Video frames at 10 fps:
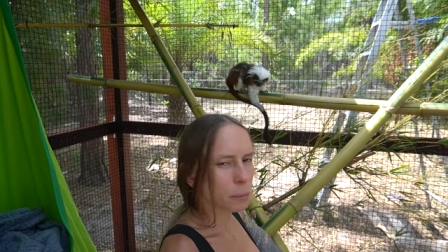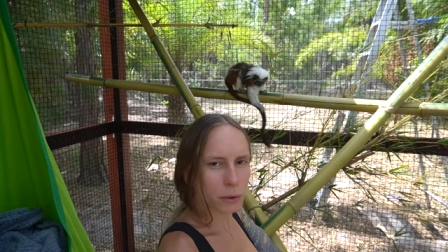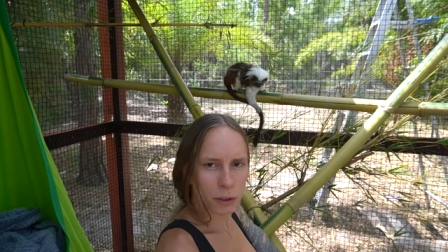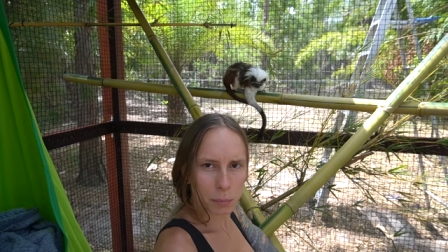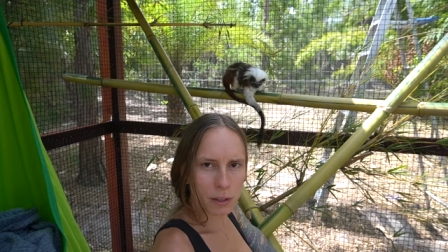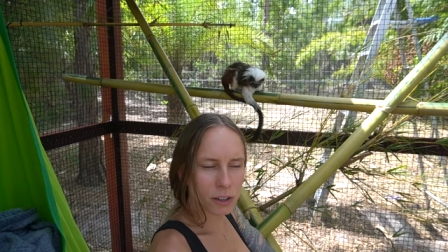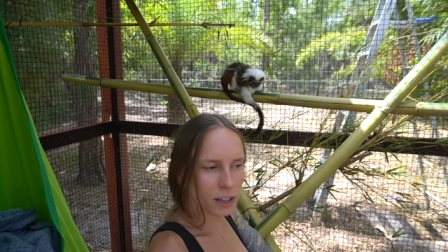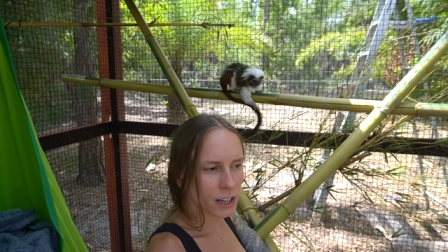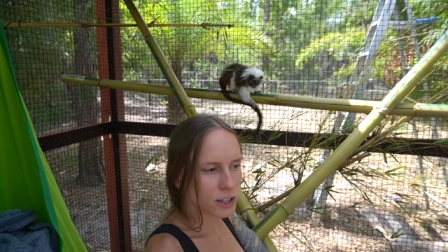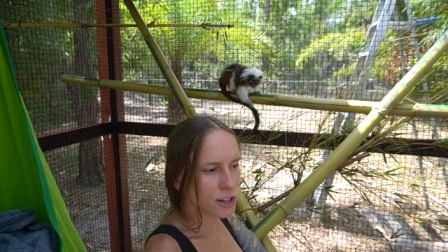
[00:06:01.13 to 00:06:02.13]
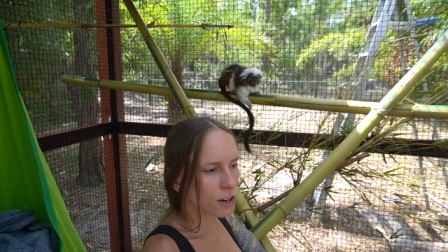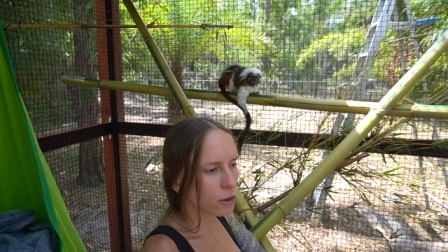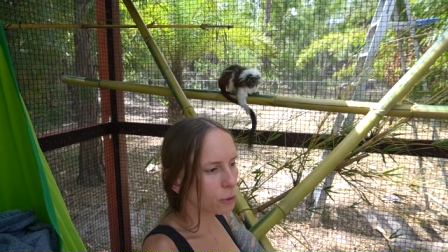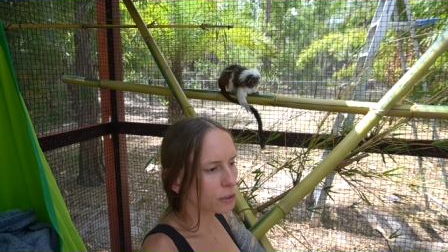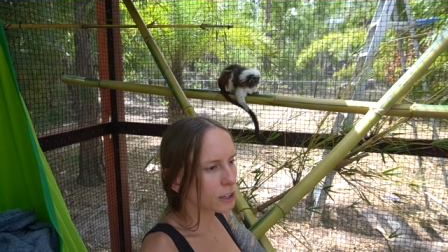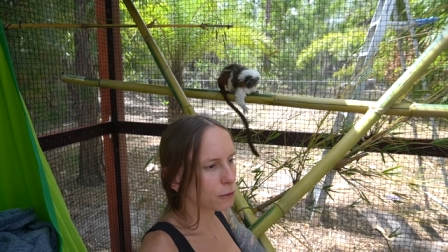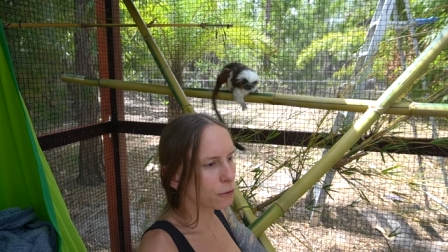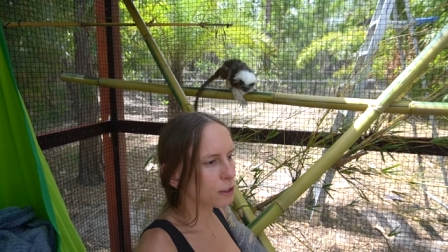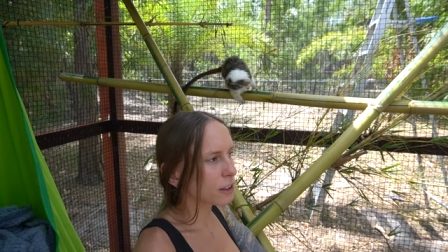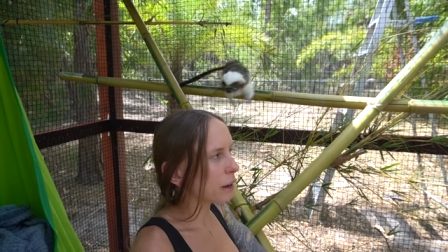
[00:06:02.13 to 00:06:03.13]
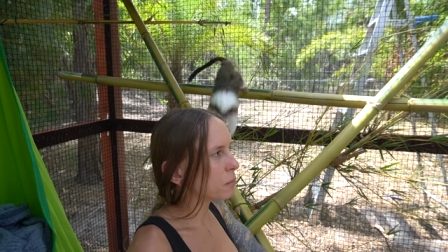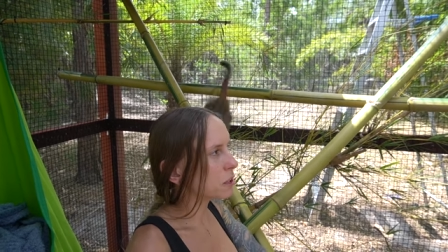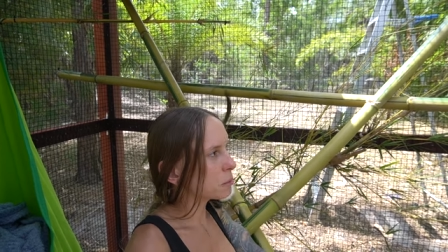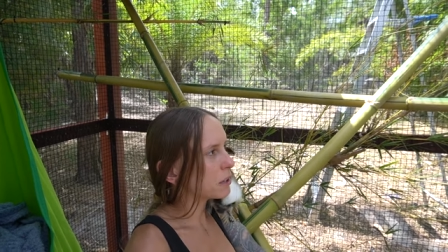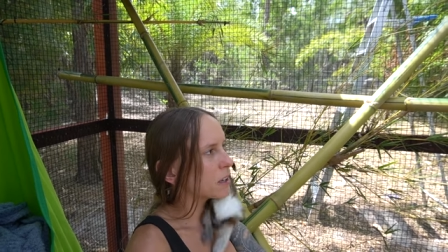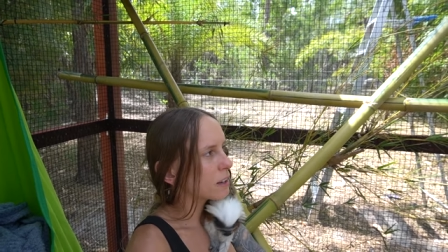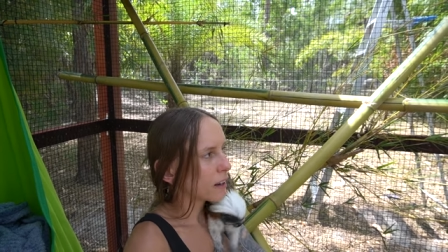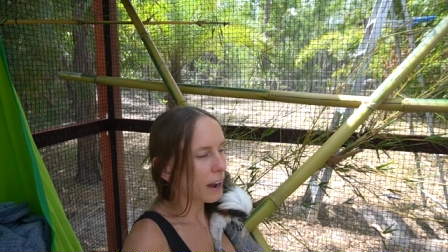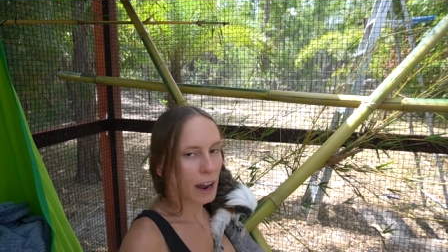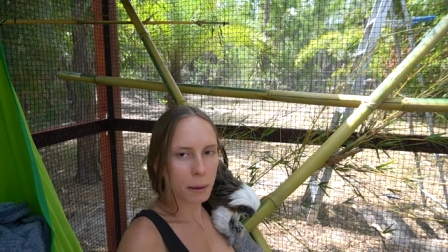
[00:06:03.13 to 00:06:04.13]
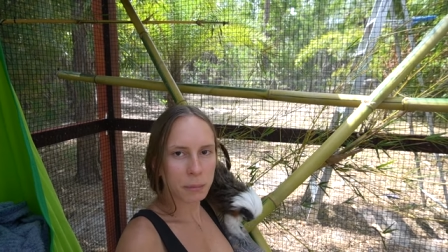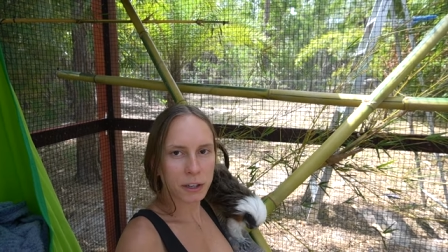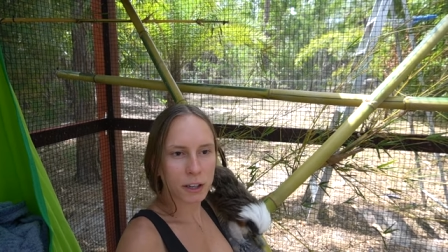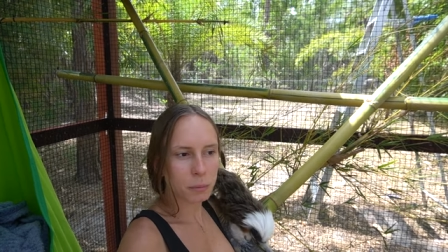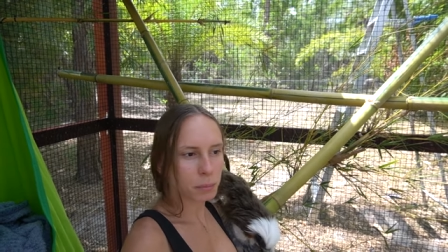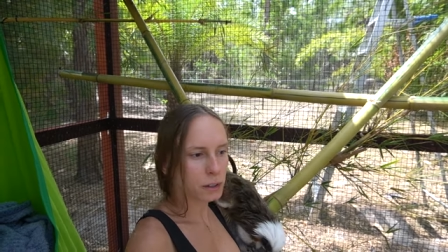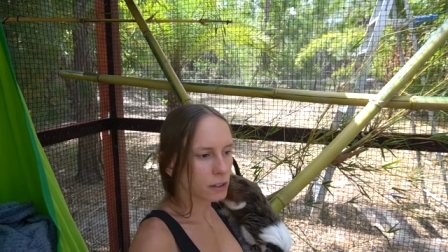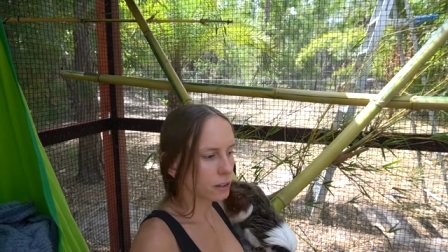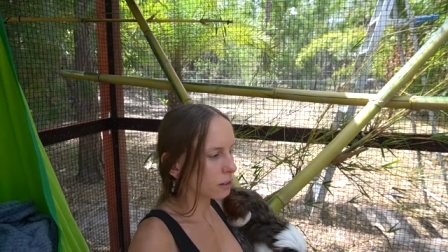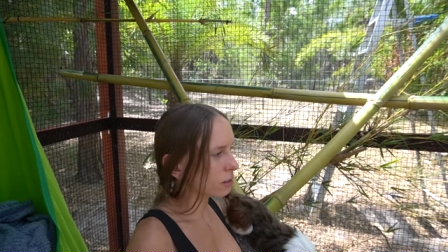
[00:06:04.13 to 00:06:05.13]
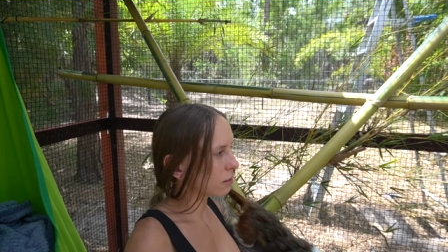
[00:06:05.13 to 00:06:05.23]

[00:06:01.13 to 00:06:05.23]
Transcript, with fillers: And we build a bigger cage not only for them to be happier, but